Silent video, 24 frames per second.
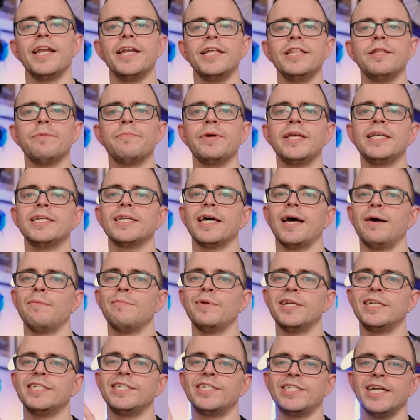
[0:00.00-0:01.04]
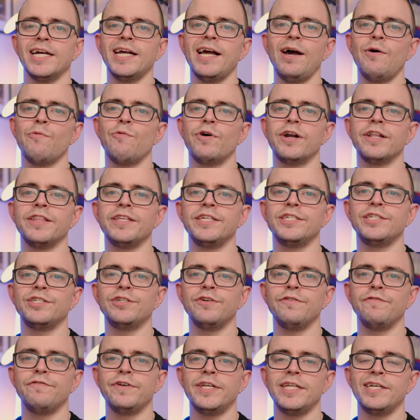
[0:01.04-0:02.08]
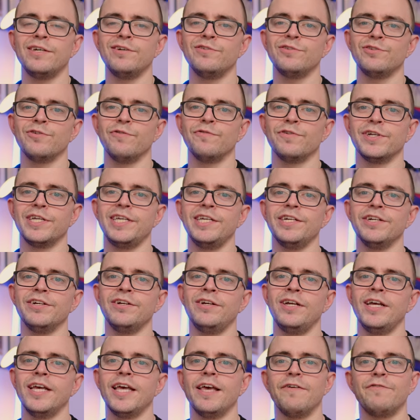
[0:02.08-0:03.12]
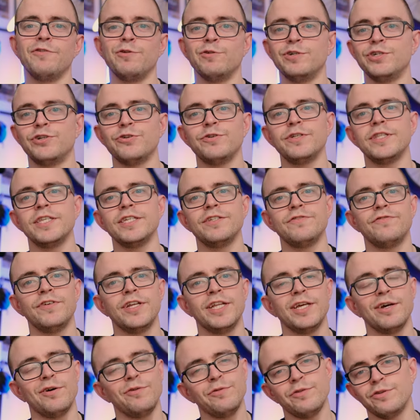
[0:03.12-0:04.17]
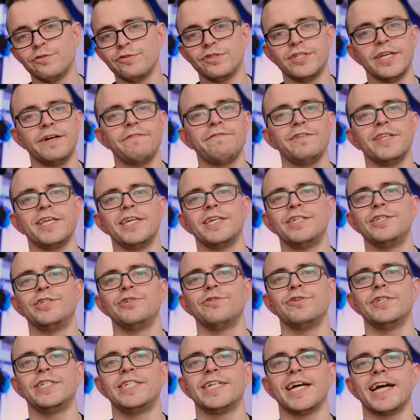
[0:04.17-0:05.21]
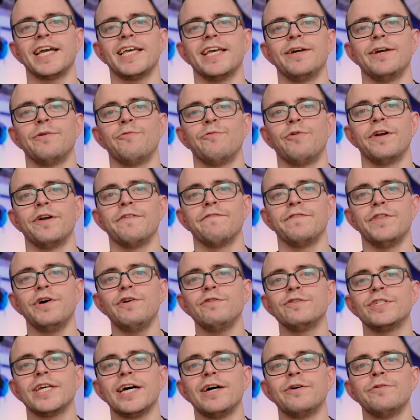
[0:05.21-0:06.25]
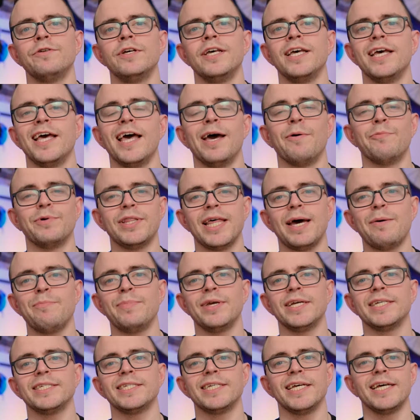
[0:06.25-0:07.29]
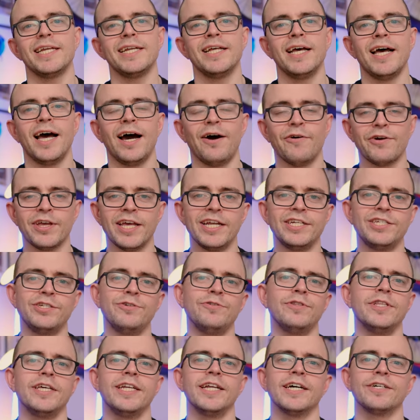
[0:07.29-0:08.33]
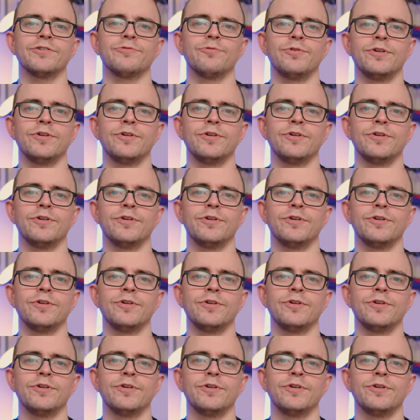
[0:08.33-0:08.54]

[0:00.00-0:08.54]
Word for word: And in the meantime, check out one of these two videos over here. If you enjoyed this video, you'll definitely enjoy checking one of those out. And with that being said, I'll catch you in the next